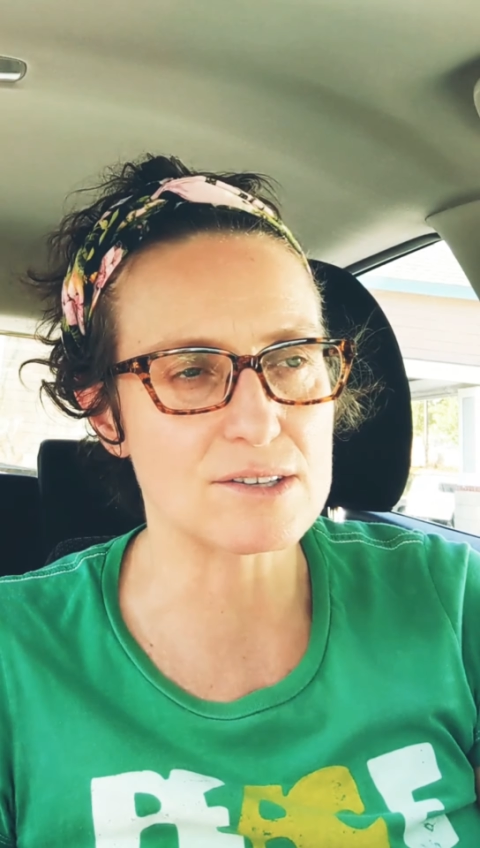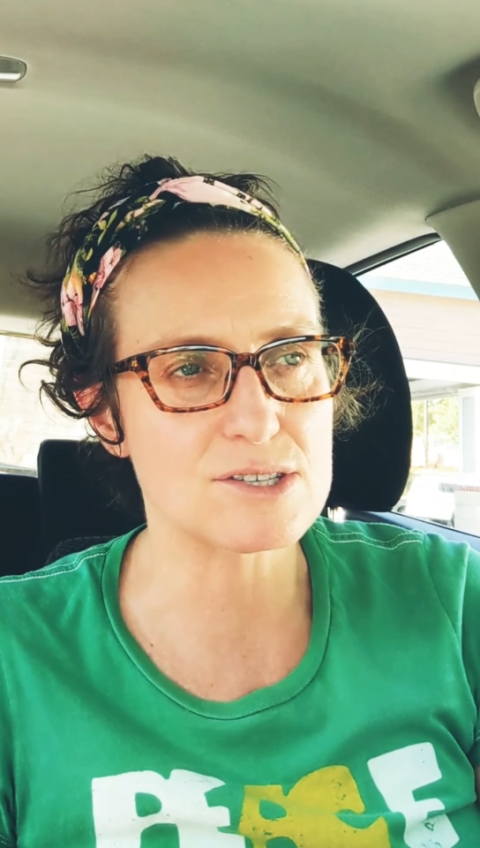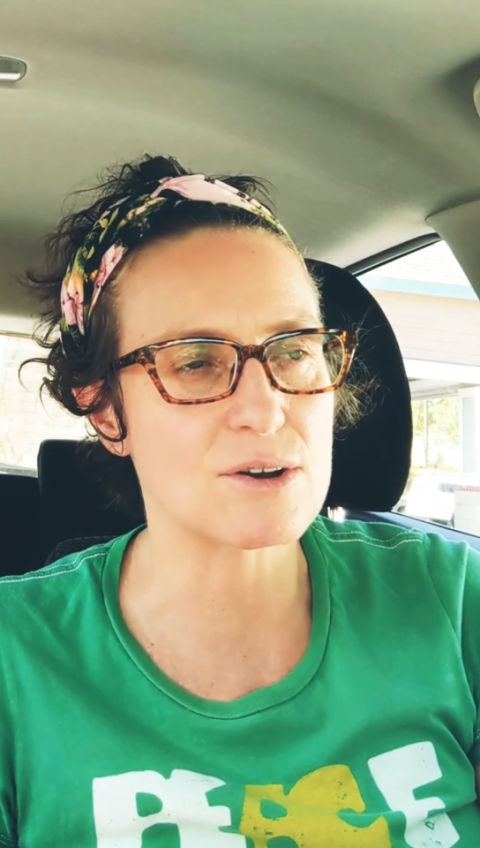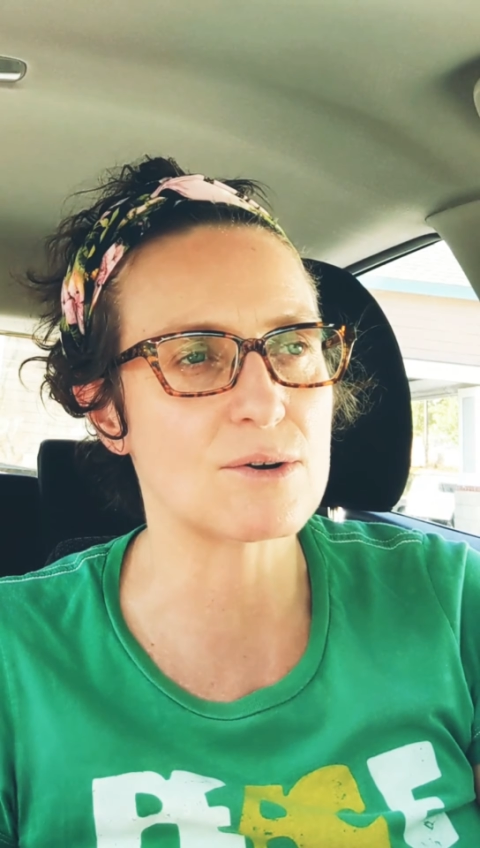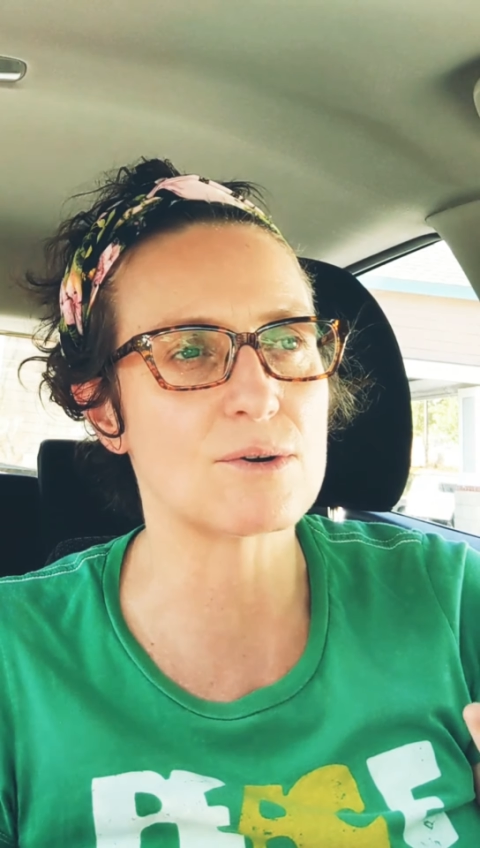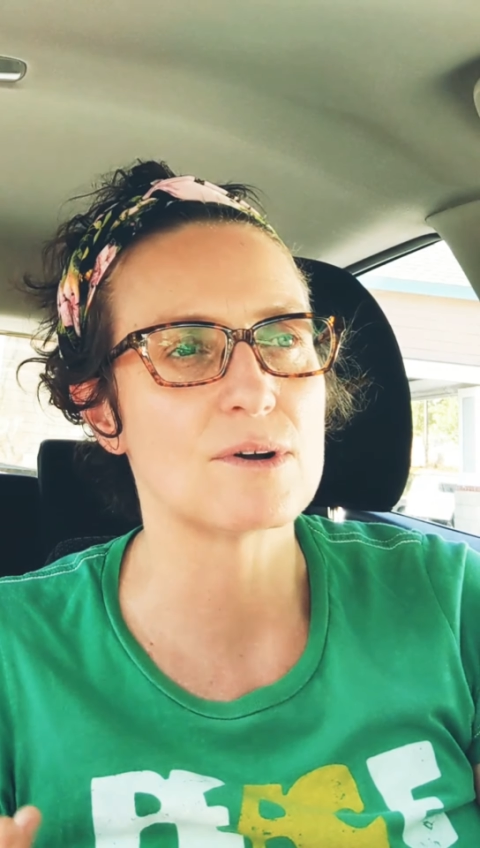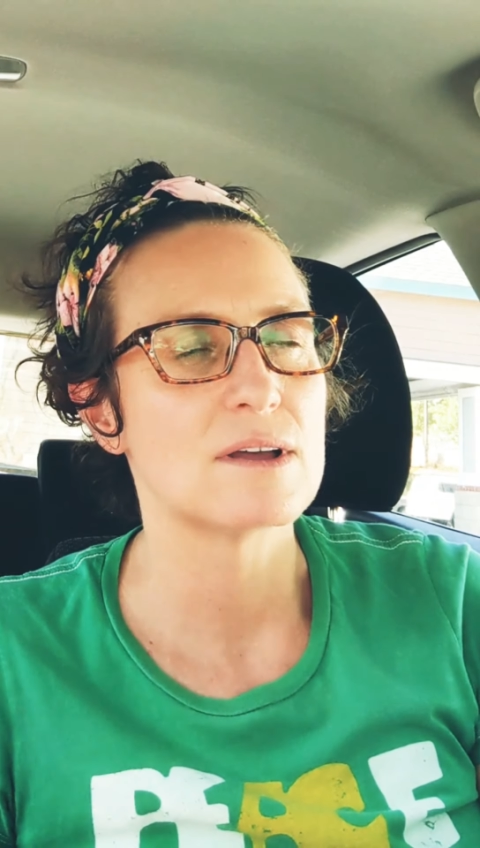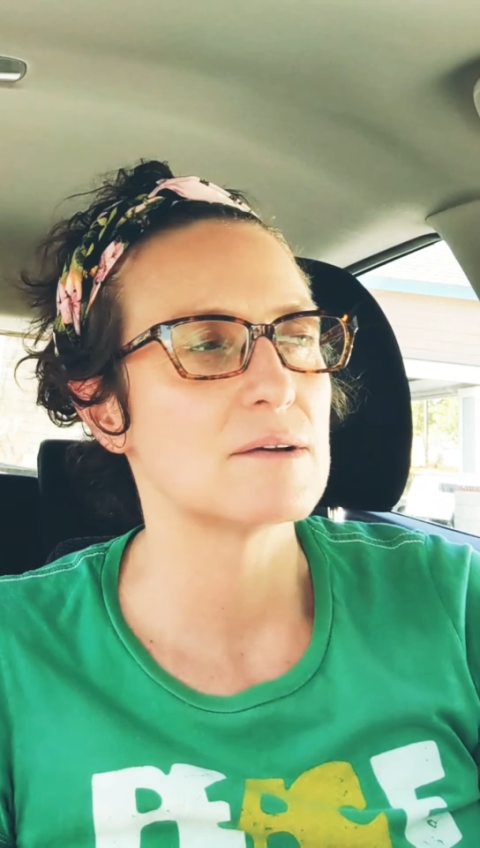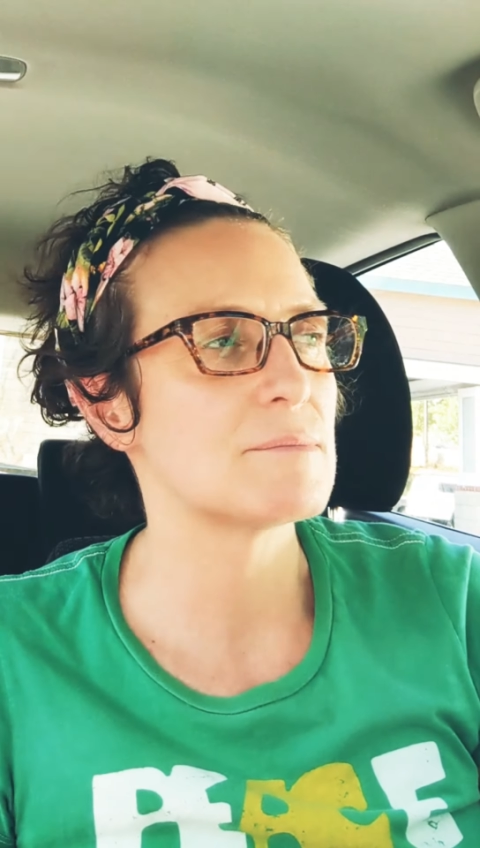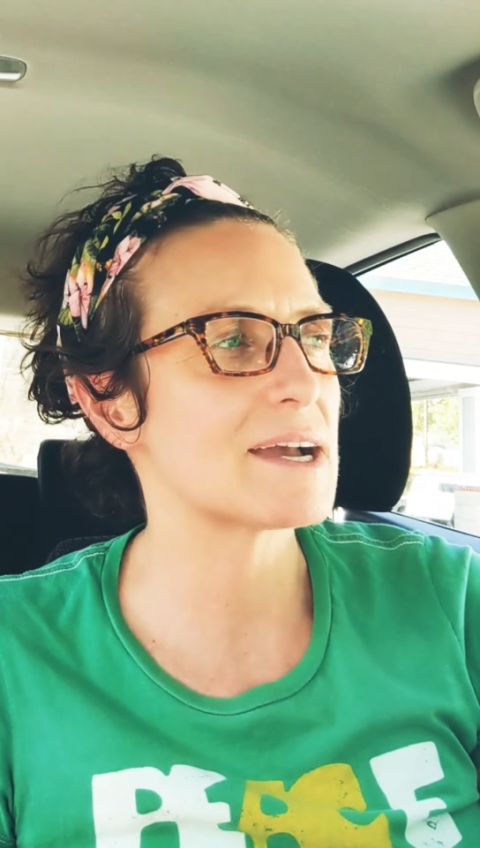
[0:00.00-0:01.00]
So
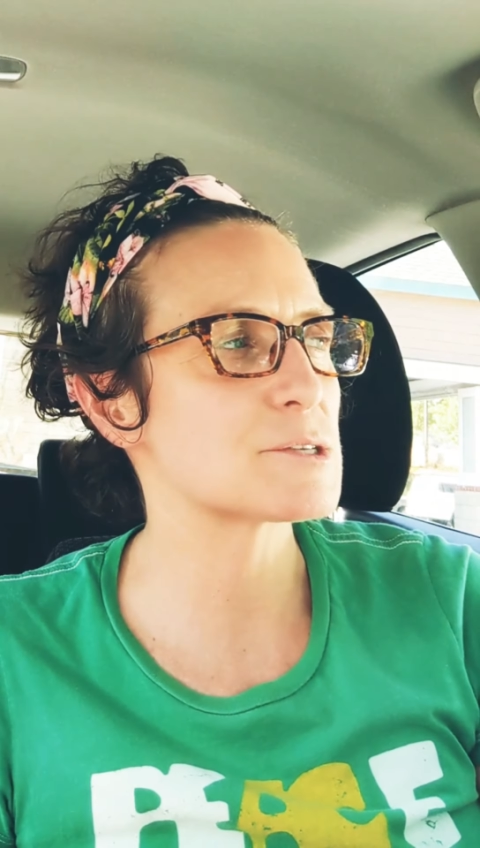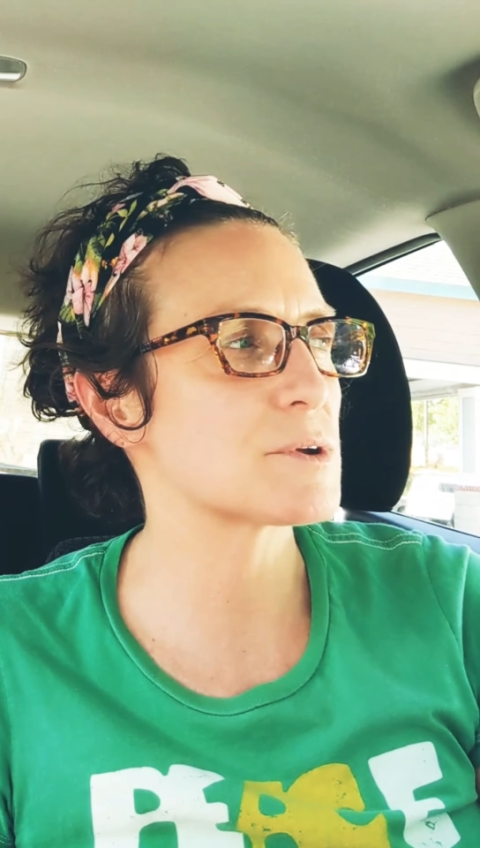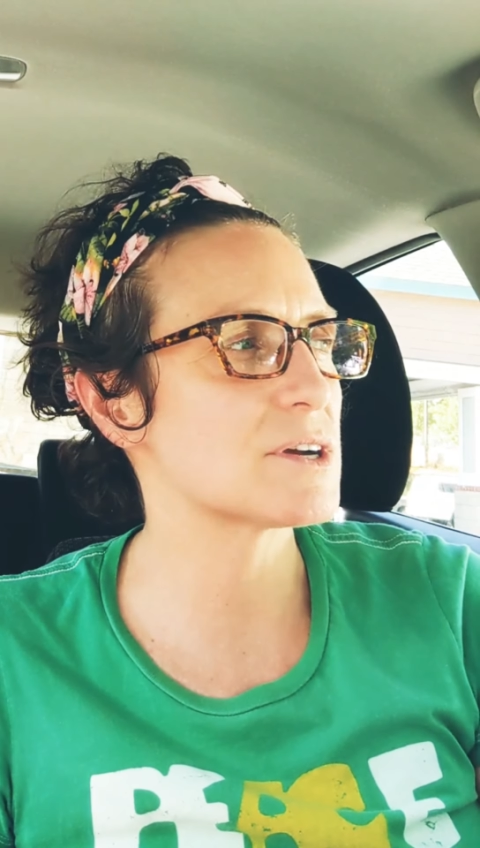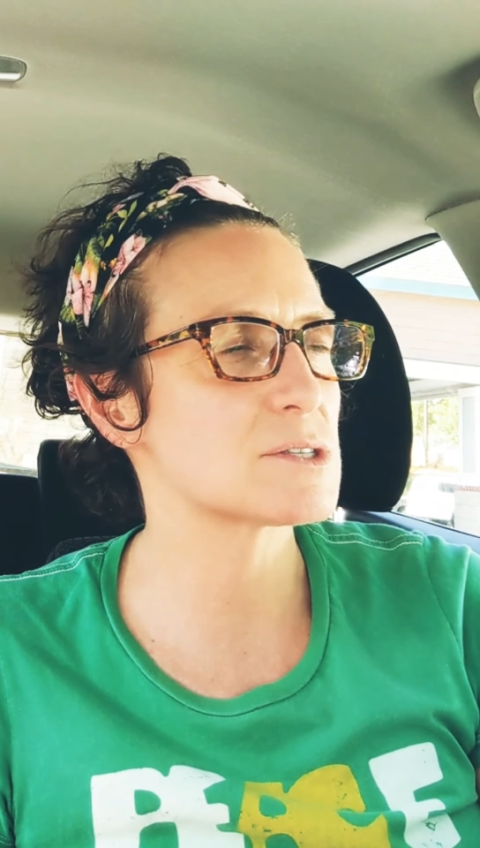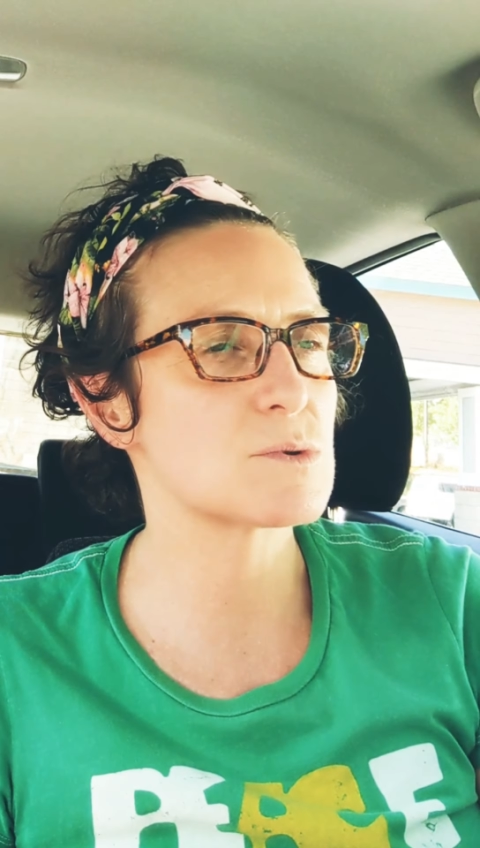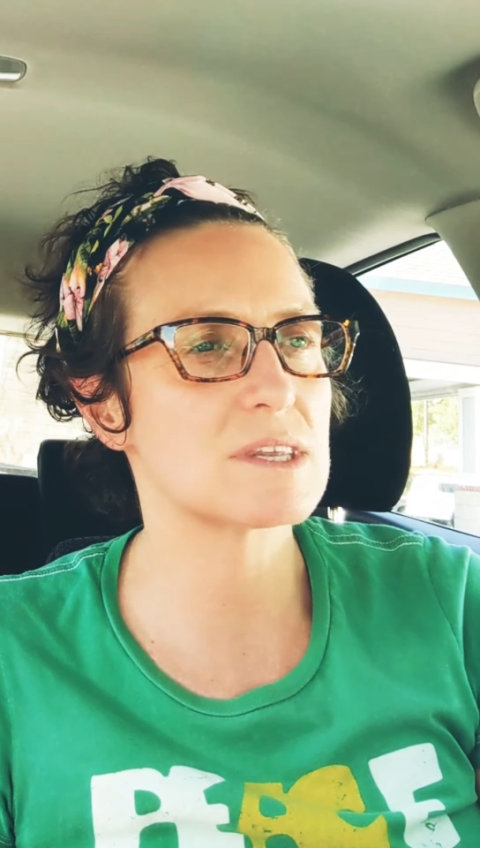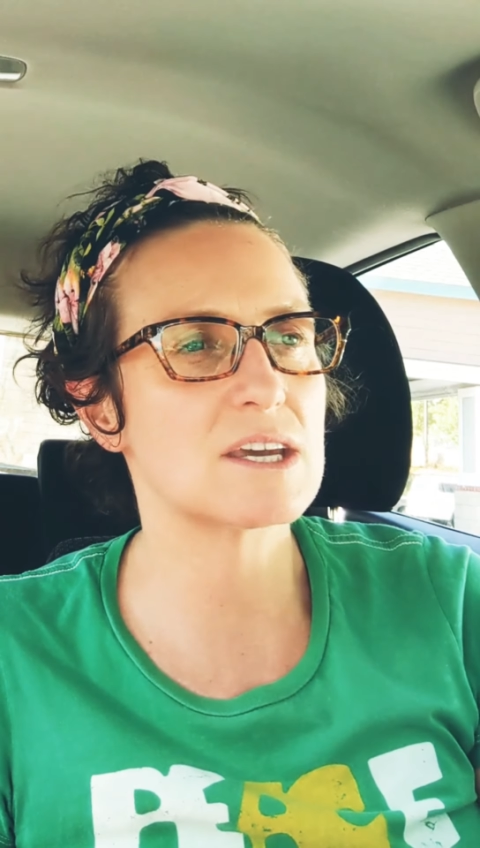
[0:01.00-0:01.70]
my experience with